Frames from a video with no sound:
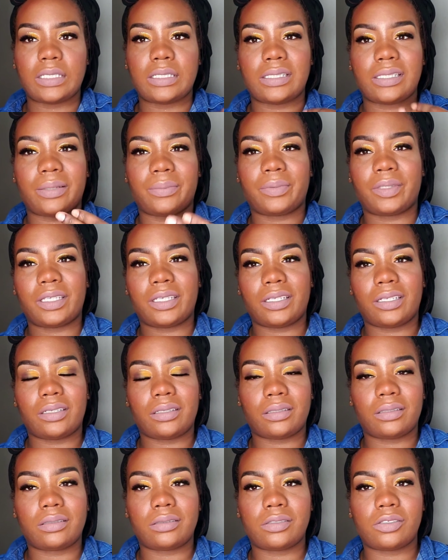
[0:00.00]

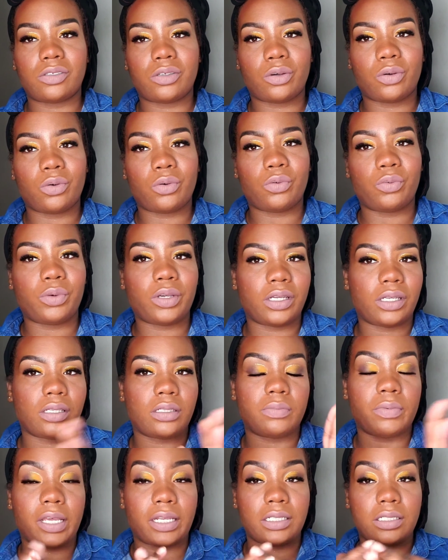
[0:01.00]
something to go with it.
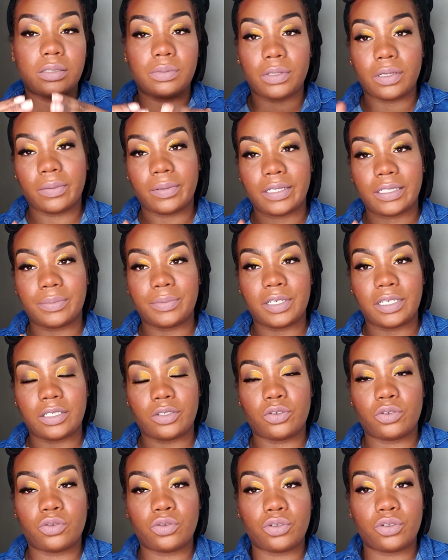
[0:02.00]
But I just pretty much mixed
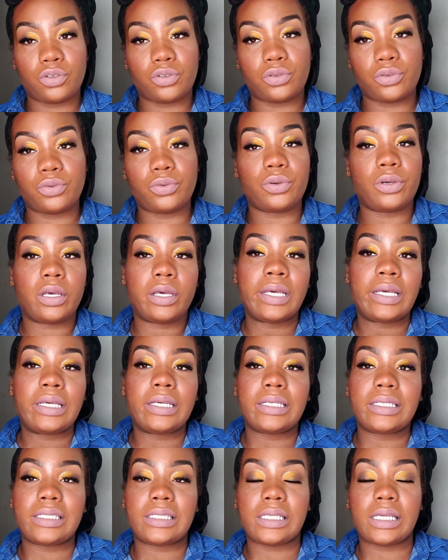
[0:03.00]
those two
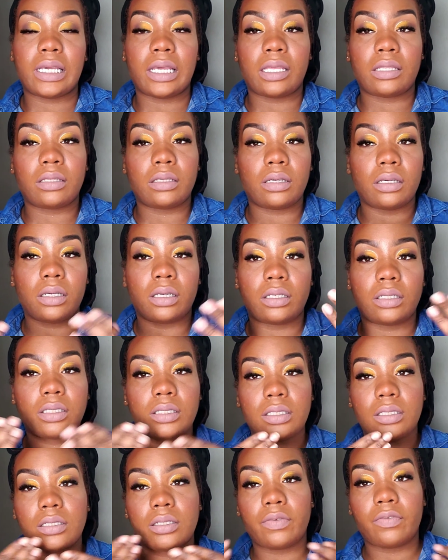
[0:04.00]
together, and
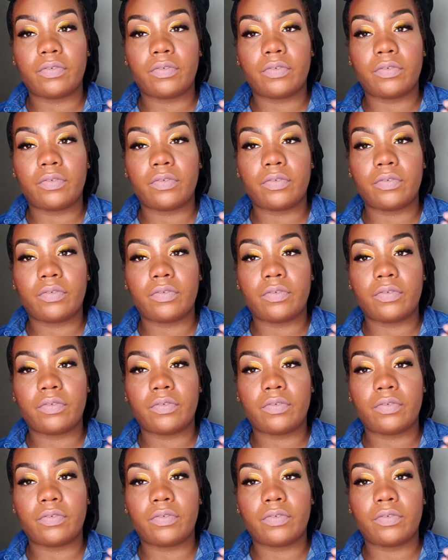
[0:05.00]
this is the